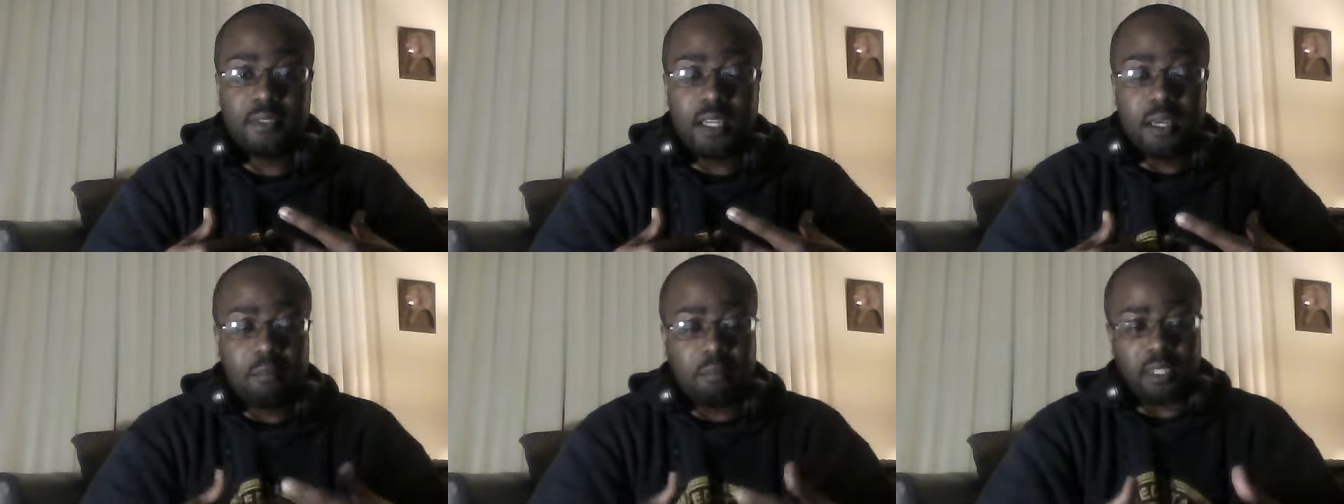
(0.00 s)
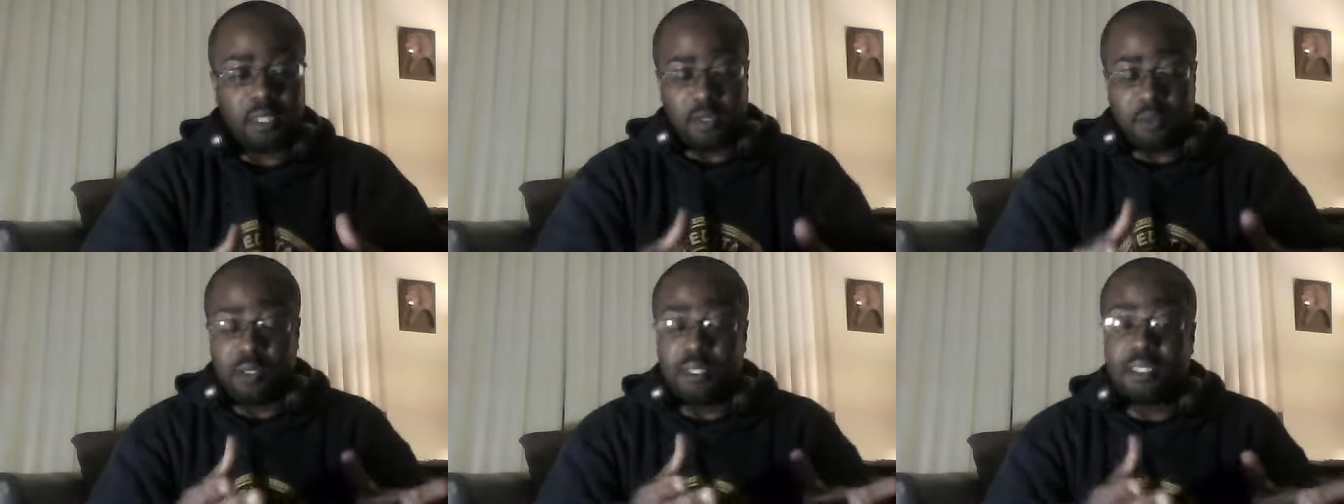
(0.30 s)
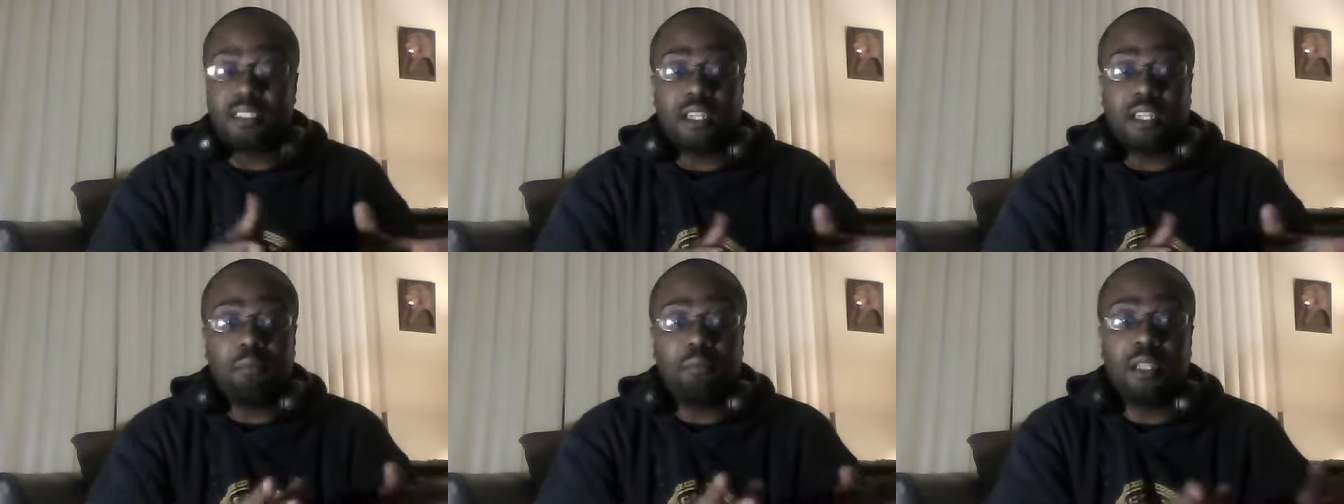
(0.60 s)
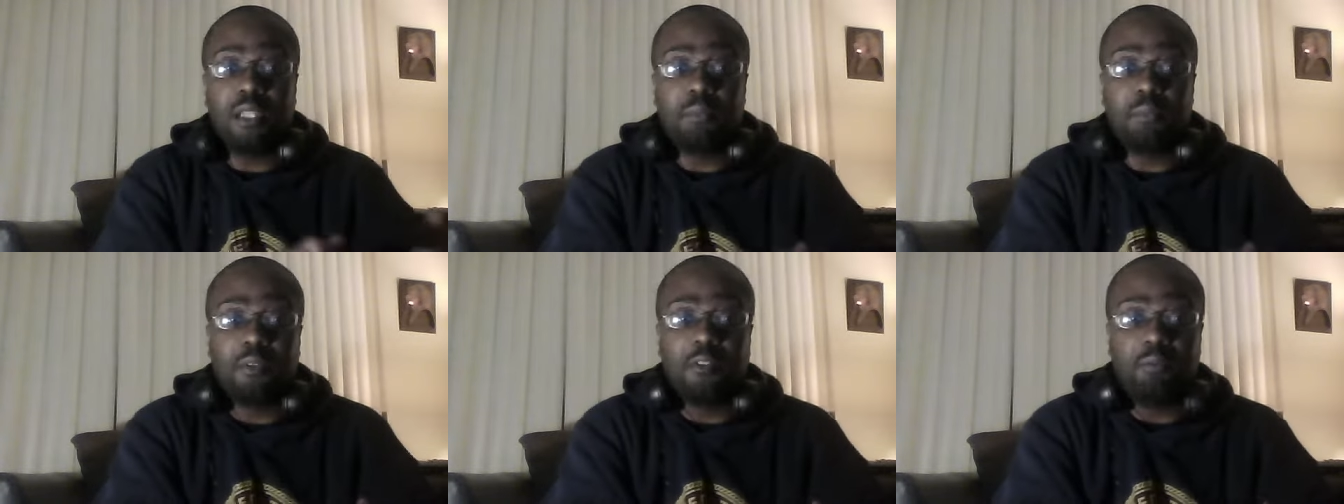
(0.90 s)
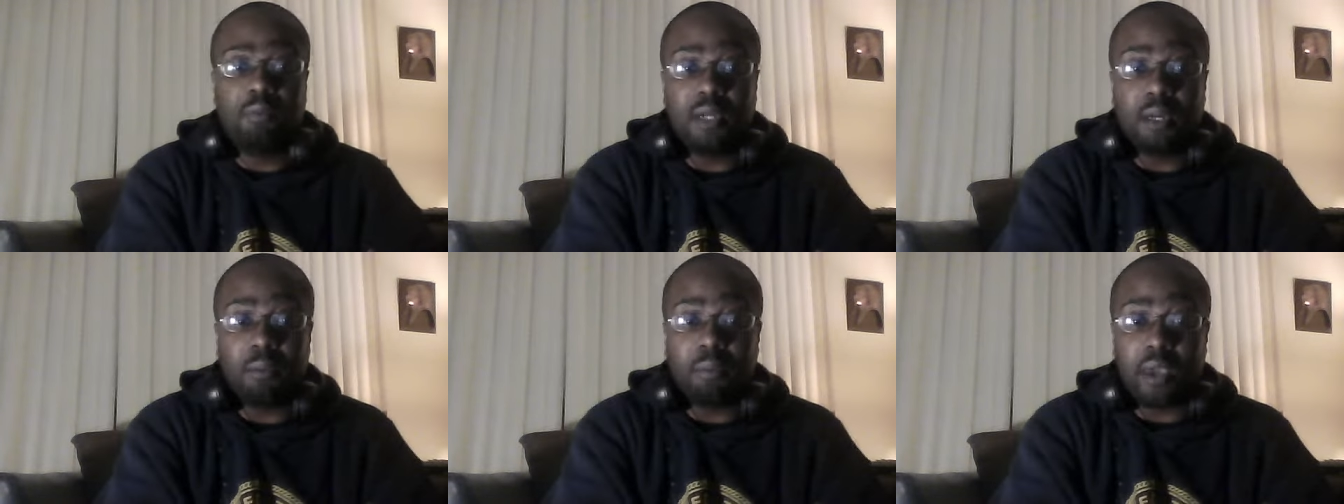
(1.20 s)
But they want to sell bulletproof
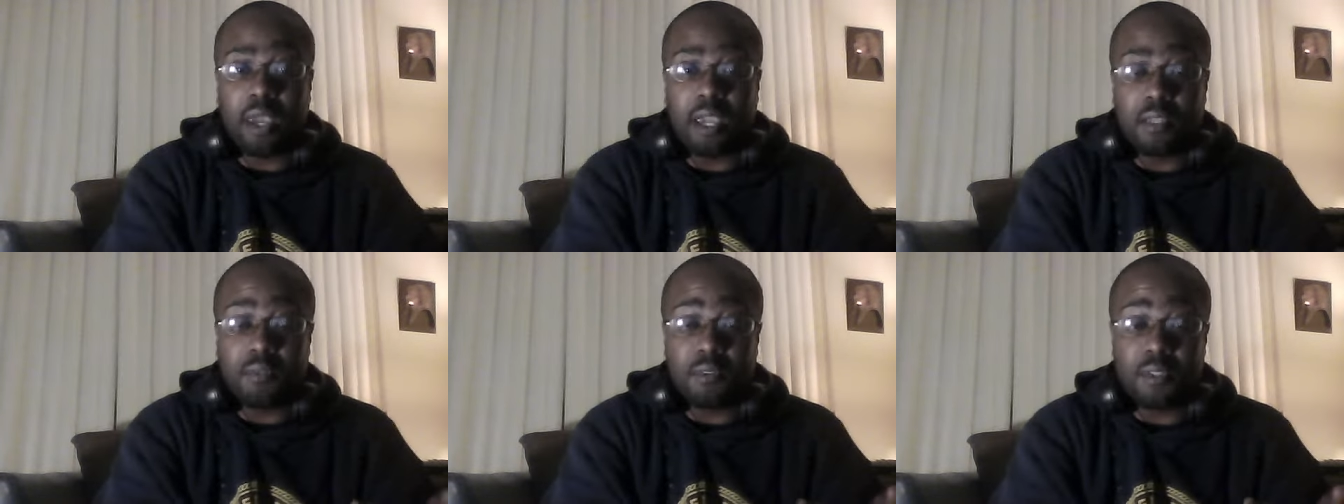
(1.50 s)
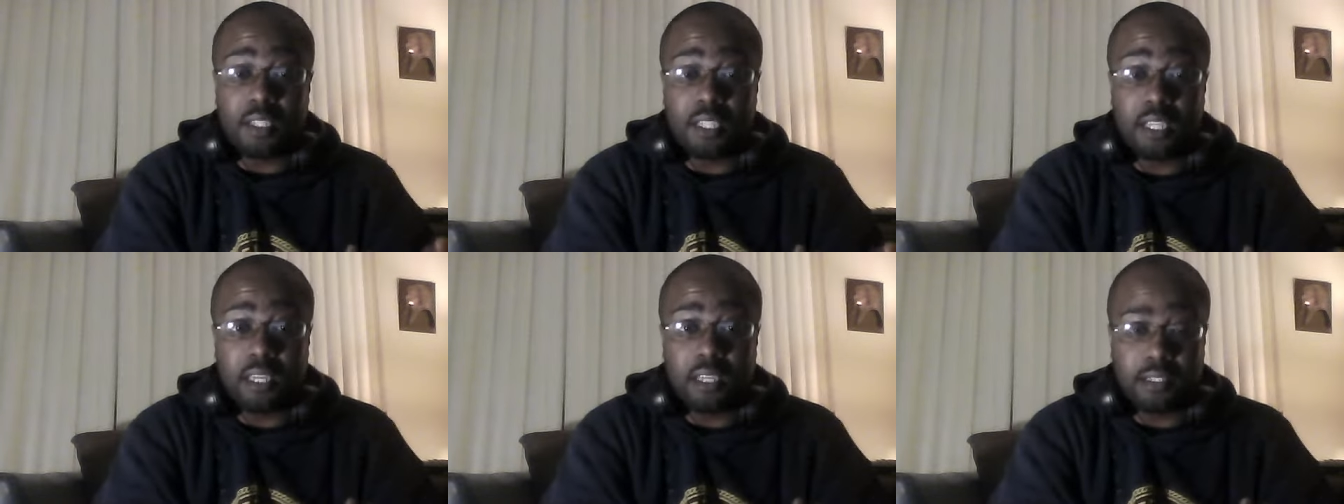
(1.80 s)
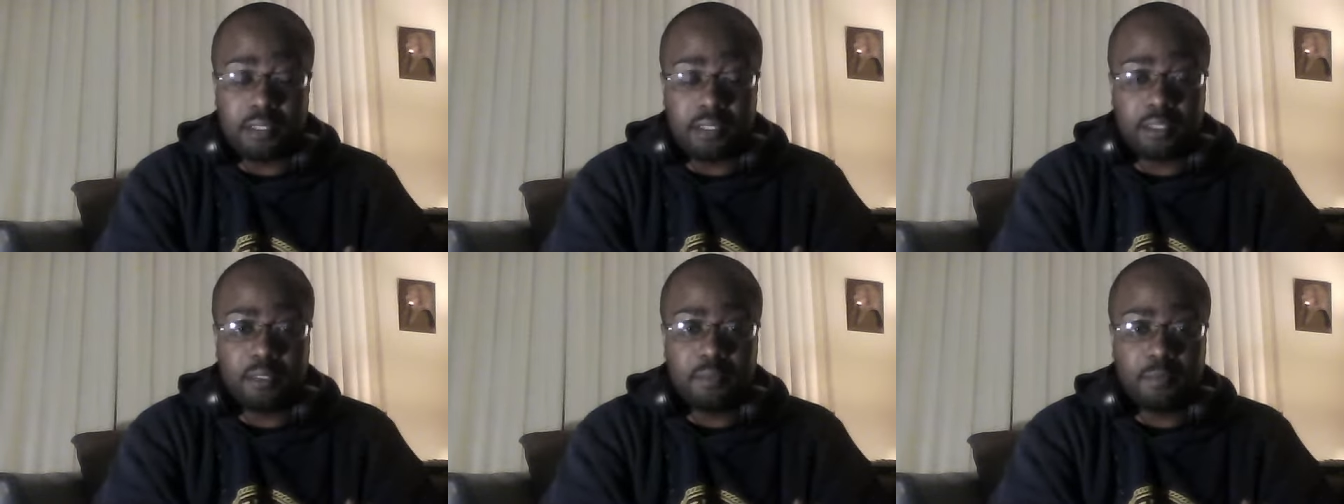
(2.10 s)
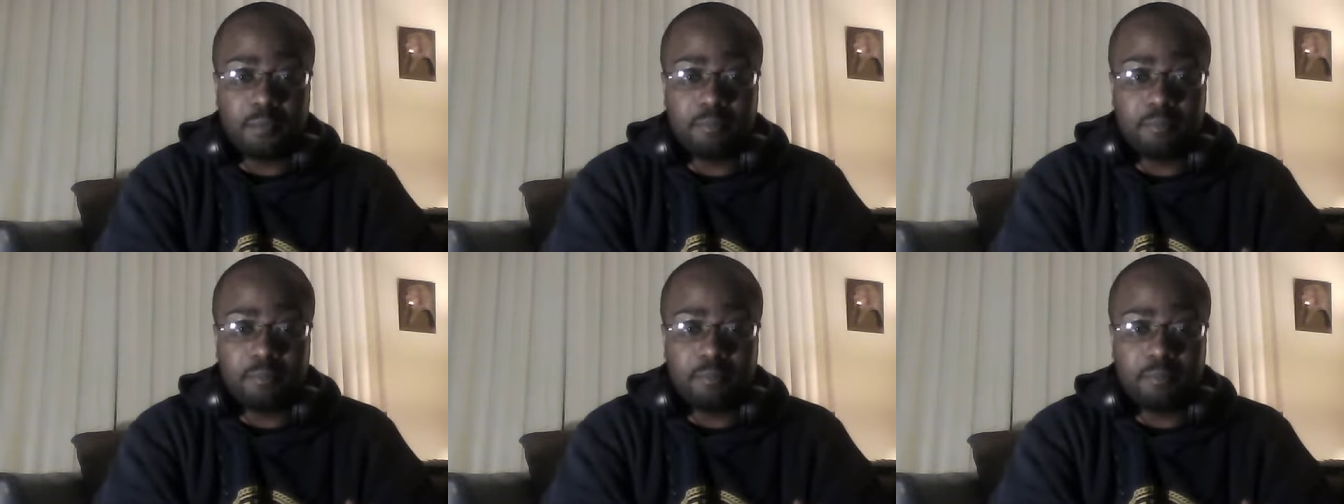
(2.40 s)
book bags for kids.